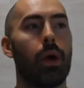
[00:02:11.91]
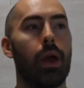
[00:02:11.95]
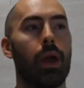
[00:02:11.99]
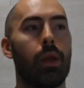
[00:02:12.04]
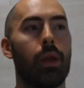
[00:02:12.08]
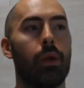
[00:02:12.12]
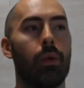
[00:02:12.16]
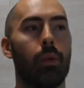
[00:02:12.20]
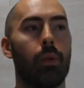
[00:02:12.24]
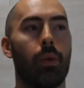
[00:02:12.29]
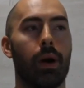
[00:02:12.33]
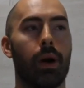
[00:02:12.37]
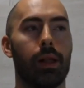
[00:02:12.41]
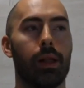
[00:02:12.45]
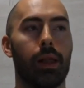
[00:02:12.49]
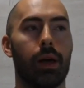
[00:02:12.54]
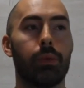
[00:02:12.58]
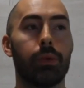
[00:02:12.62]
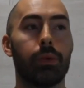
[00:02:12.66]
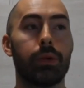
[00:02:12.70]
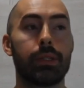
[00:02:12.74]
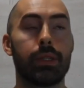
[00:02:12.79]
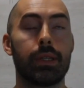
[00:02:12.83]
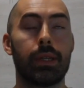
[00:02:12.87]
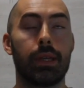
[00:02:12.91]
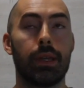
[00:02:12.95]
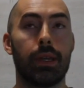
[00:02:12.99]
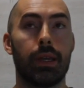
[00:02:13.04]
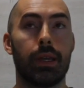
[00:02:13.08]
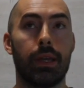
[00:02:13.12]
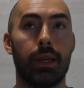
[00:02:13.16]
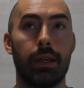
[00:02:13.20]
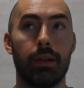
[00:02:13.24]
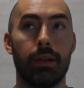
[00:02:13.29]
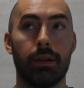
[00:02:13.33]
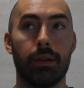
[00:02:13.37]
And while I was
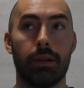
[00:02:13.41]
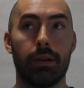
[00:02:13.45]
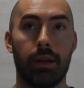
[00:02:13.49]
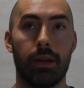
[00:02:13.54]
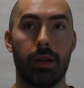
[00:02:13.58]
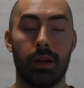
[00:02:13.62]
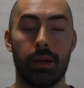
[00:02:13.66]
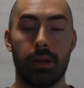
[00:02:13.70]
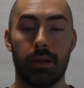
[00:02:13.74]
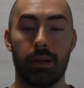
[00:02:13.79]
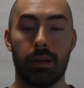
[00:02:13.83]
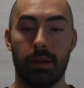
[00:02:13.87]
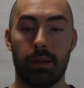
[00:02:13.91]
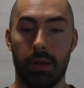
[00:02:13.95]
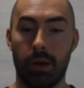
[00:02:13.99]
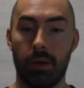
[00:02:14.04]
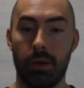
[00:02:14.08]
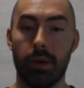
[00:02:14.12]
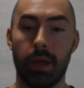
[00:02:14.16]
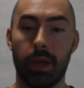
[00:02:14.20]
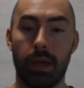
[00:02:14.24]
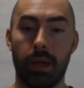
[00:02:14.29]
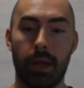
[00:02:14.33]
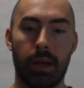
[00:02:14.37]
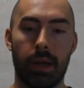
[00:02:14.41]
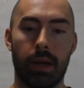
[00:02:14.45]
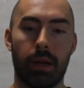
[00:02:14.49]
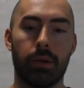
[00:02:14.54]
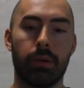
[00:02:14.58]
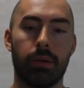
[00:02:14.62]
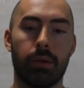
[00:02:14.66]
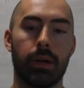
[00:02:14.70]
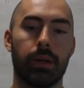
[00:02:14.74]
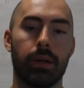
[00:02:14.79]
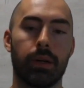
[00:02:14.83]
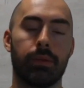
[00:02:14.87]
here in
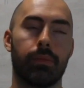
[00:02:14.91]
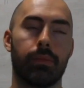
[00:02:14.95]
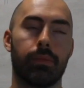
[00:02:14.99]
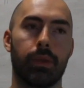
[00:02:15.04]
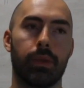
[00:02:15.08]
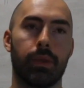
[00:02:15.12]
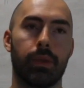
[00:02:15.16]
Okinawa,